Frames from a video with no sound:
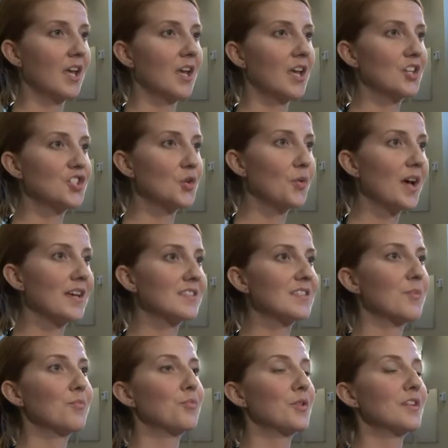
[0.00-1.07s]
and she will ask
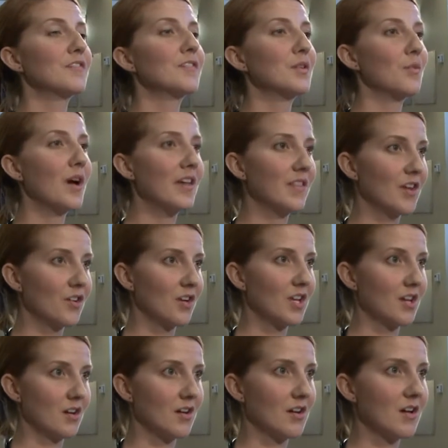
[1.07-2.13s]
them briefly why they are
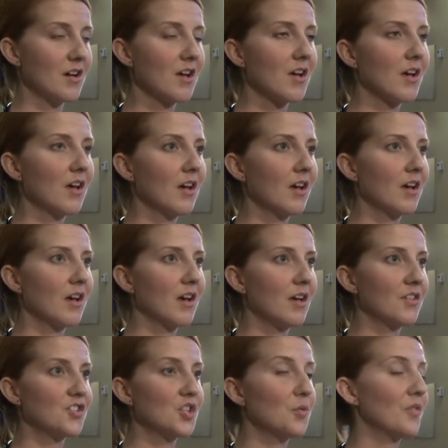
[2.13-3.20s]
here.
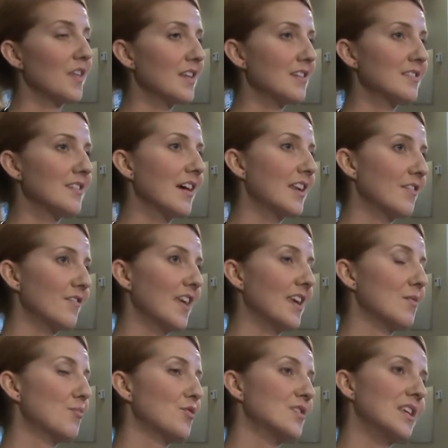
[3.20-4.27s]
She will then decide if they
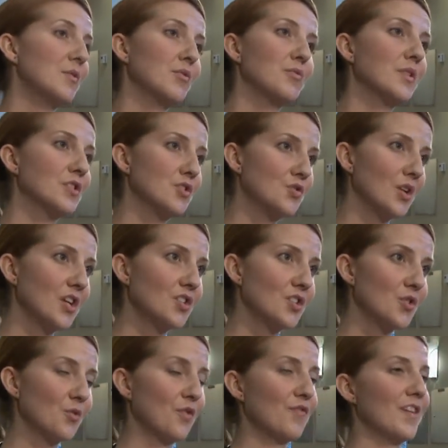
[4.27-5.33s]
can proceed with
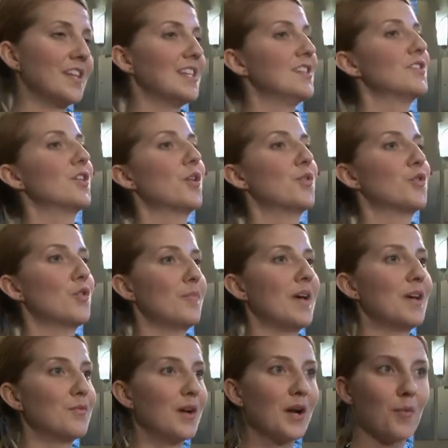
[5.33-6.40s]
registration or if they need to go to a
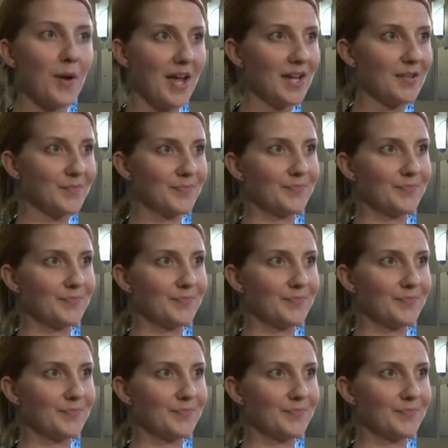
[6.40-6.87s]
bed right away.